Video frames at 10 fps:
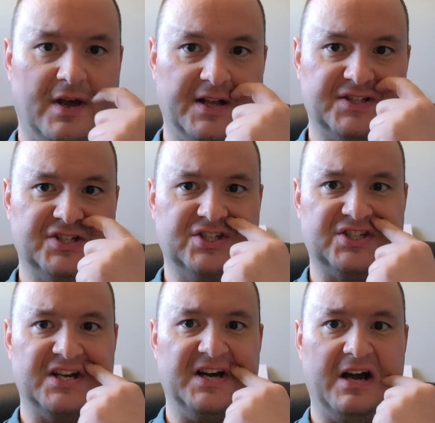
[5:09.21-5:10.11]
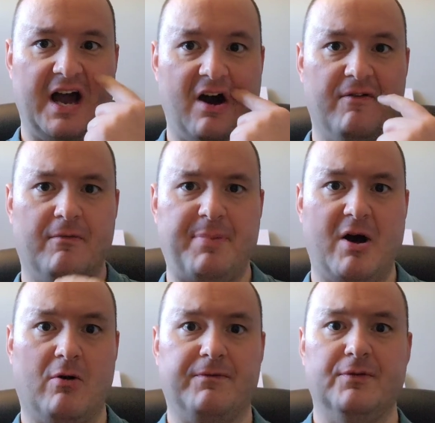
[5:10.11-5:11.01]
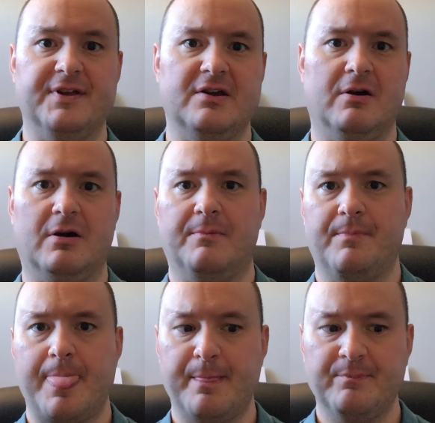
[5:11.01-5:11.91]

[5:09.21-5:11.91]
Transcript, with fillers: That's uh, how powerful they are.